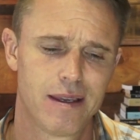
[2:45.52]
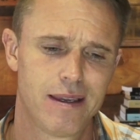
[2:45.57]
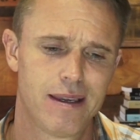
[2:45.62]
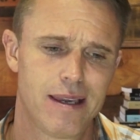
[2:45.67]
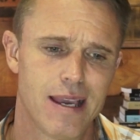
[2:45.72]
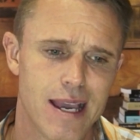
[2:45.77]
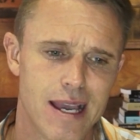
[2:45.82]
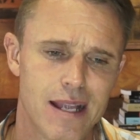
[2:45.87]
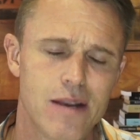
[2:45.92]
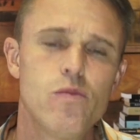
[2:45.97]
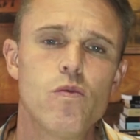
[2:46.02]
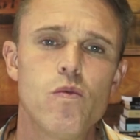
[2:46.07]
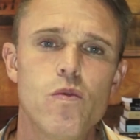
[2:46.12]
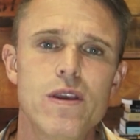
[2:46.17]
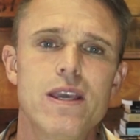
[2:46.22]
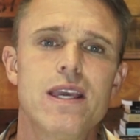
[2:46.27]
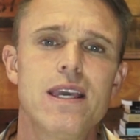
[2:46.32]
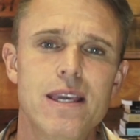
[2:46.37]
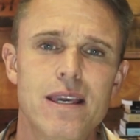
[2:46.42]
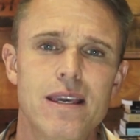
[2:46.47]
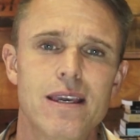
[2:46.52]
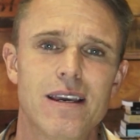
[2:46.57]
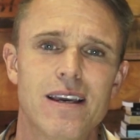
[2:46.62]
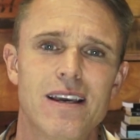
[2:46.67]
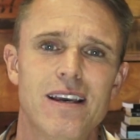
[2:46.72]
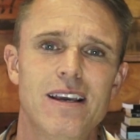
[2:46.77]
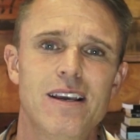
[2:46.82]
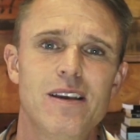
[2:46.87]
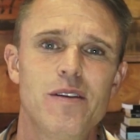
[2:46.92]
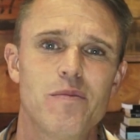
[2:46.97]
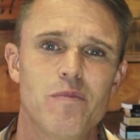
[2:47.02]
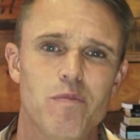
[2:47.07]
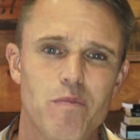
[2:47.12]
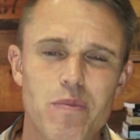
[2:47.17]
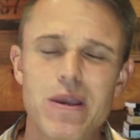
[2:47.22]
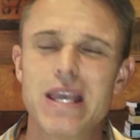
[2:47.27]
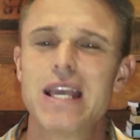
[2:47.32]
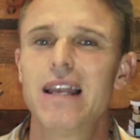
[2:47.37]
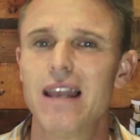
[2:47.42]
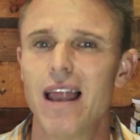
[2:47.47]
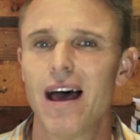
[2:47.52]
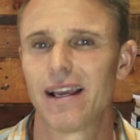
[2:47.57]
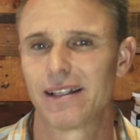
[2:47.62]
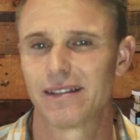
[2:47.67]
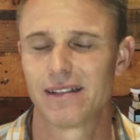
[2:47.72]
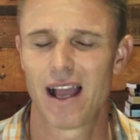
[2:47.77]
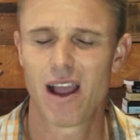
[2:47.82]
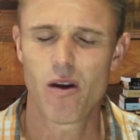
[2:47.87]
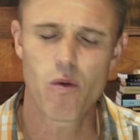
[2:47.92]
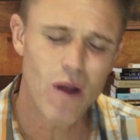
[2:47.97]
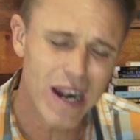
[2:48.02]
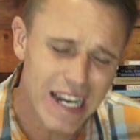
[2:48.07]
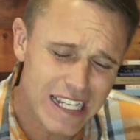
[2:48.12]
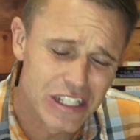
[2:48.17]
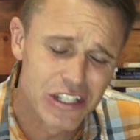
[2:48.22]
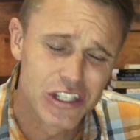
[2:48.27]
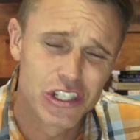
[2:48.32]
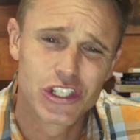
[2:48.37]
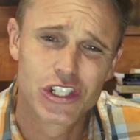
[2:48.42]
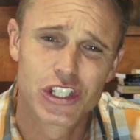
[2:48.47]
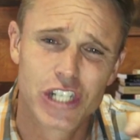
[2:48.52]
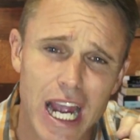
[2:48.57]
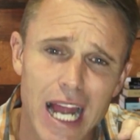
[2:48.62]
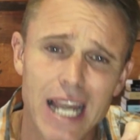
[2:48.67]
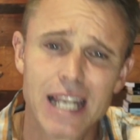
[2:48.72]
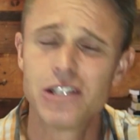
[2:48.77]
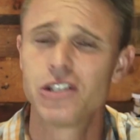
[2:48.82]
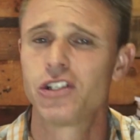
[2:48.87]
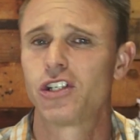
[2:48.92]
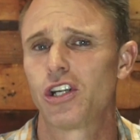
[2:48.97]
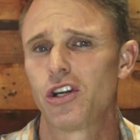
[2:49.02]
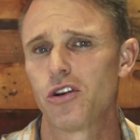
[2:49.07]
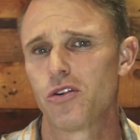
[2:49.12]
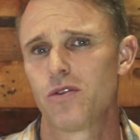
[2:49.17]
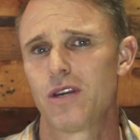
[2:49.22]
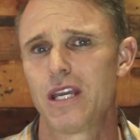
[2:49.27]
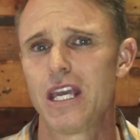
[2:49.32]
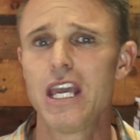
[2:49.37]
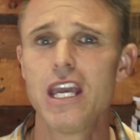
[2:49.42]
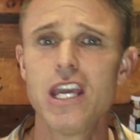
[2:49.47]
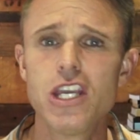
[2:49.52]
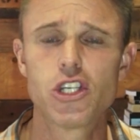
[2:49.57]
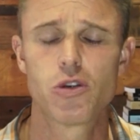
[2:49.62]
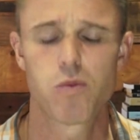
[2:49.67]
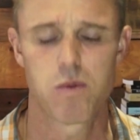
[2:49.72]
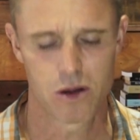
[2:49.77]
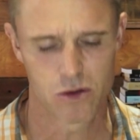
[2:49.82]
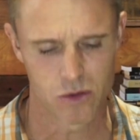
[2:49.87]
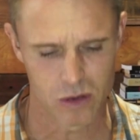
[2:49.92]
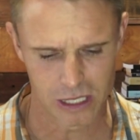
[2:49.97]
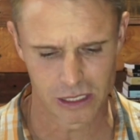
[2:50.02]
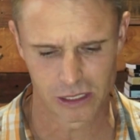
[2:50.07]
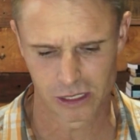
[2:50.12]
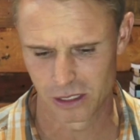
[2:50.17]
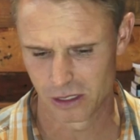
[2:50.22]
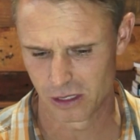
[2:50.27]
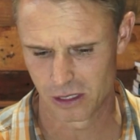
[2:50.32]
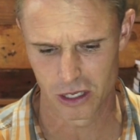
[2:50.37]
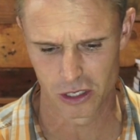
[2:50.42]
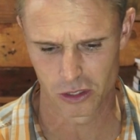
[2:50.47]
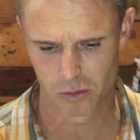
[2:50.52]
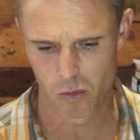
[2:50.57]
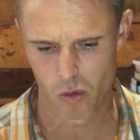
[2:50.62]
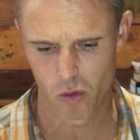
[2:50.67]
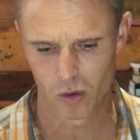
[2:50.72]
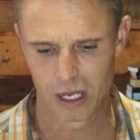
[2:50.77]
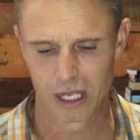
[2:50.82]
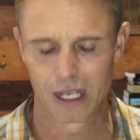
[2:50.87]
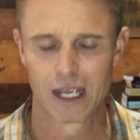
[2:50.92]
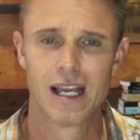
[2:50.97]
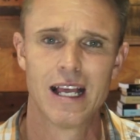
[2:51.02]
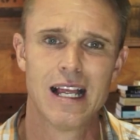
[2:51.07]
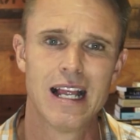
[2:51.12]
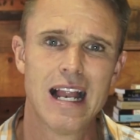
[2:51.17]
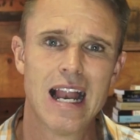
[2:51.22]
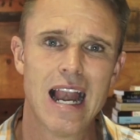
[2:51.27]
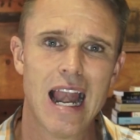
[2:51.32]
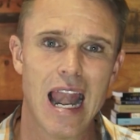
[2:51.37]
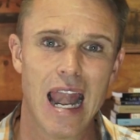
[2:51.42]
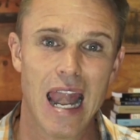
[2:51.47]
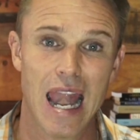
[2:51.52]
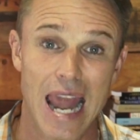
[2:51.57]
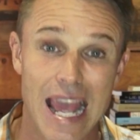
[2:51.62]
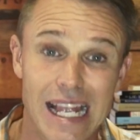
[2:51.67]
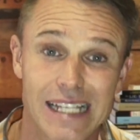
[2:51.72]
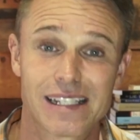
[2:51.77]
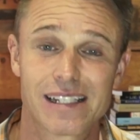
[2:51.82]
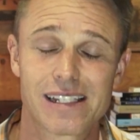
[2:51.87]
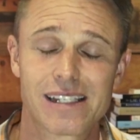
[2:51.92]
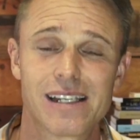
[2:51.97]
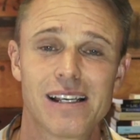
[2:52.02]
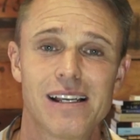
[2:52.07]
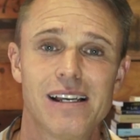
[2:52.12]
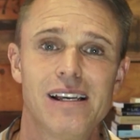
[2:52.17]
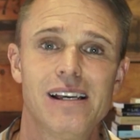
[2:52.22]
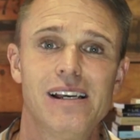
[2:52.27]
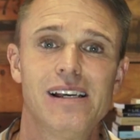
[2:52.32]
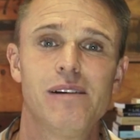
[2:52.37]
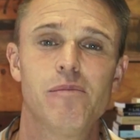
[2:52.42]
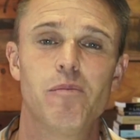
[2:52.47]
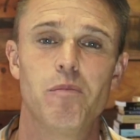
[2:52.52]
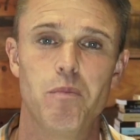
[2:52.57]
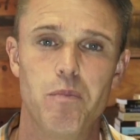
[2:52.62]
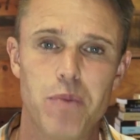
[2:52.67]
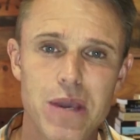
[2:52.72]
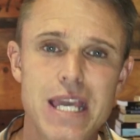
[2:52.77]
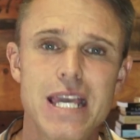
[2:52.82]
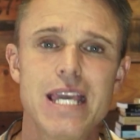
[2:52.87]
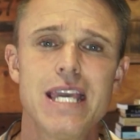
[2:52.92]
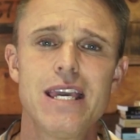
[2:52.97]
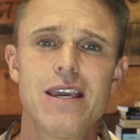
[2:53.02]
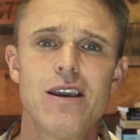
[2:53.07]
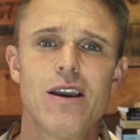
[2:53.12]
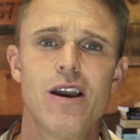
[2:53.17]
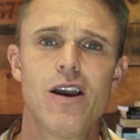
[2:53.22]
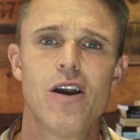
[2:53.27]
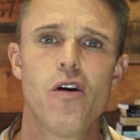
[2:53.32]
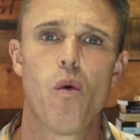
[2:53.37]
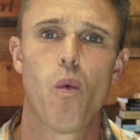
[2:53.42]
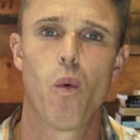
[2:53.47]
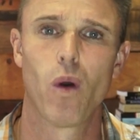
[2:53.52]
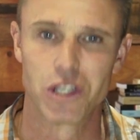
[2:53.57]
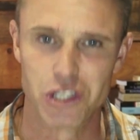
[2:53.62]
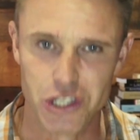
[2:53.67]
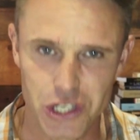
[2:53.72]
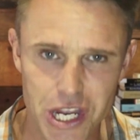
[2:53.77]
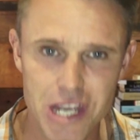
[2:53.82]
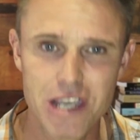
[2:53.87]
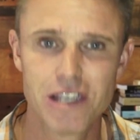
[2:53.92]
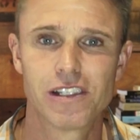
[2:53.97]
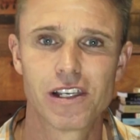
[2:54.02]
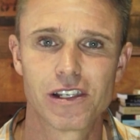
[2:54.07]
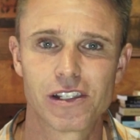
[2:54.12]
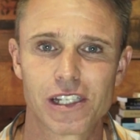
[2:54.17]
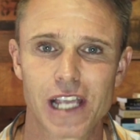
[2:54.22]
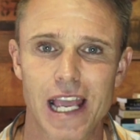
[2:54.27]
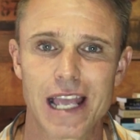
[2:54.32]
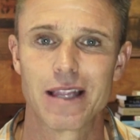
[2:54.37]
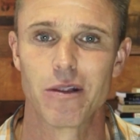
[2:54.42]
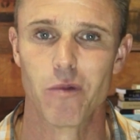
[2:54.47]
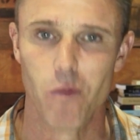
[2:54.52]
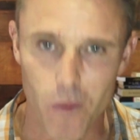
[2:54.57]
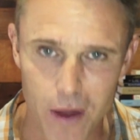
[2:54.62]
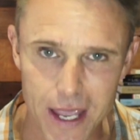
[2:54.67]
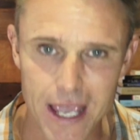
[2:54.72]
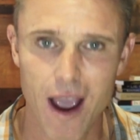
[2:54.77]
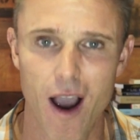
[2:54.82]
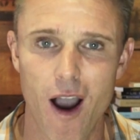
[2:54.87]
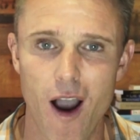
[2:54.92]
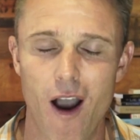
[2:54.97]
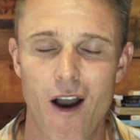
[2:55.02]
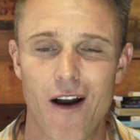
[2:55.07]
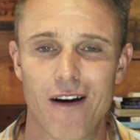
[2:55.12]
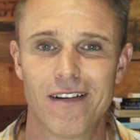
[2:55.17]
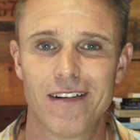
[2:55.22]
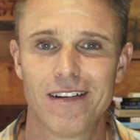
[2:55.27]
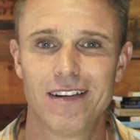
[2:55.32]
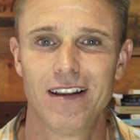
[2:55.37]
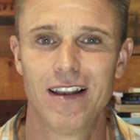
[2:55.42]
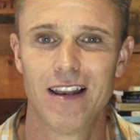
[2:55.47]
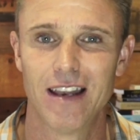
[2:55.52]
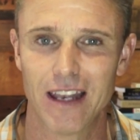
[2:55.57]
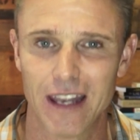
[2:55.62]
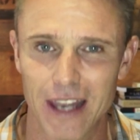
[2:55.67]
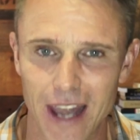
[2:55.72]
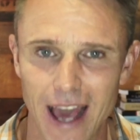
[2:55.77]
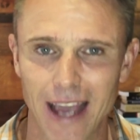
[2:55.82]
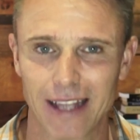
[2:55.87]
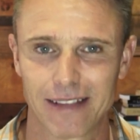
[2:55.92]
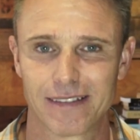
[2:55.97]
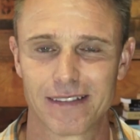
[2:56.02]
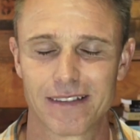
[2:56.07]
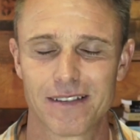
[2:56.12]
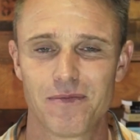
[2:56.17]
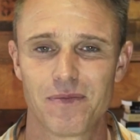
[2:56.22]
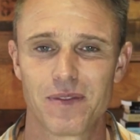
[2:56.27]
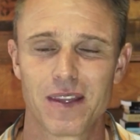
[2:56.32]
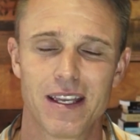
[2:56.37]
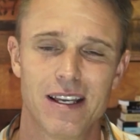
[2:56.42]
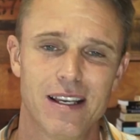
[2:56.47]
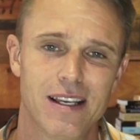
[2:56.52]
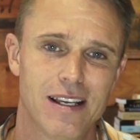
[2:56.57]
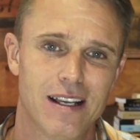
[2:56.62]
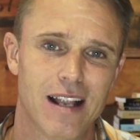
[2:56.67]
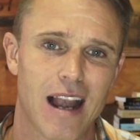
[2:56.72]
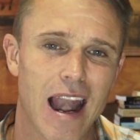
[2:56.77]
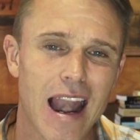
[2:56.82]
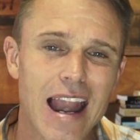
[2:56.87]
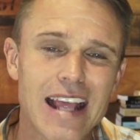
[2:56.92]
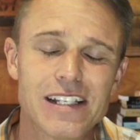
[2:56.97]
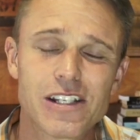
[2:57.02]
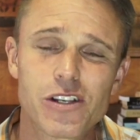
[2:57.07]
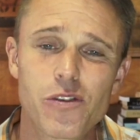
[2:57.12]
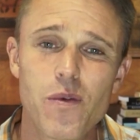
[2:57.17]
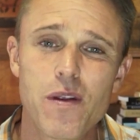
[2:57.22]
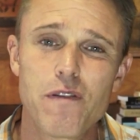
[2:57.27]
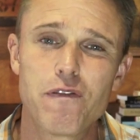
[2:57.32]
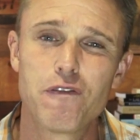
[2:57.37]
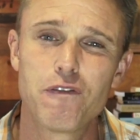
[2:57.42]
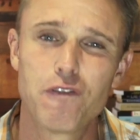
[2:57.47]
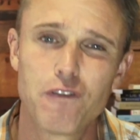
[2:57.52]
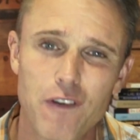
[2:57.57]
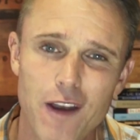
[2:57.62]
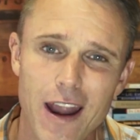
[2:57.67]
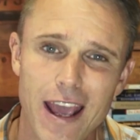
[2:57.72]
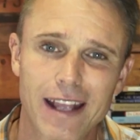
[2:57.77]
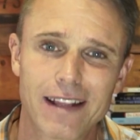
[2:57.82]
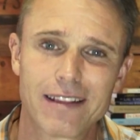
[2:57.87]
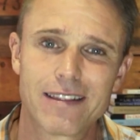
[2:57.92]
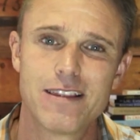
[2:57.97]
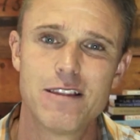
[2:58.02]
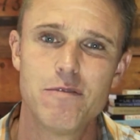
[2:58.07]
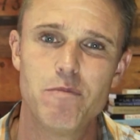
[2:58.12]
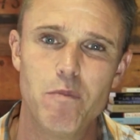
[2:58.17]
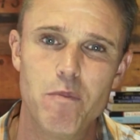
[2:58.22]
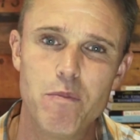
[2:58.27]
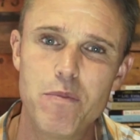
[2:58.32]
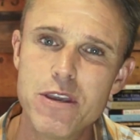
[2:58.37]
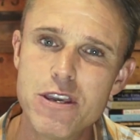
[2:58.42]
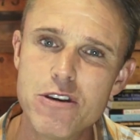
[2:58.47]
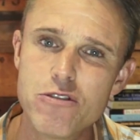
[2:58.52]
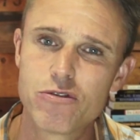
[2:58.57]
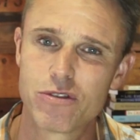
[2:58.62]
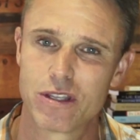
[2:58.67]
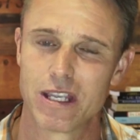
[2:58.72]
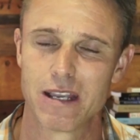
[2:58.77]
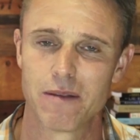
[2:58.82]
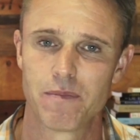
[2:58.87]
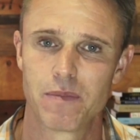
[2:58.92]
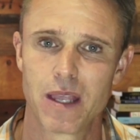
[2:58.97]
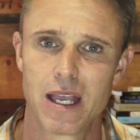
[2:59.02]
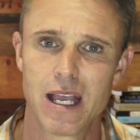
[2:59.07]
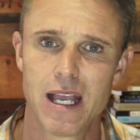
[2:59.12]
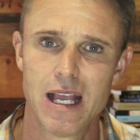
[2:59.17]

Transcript: Can we be light? I want to challenge you, each one who listened this morning. Let's be what Jesus said we are, light. Let's reflect the beauty.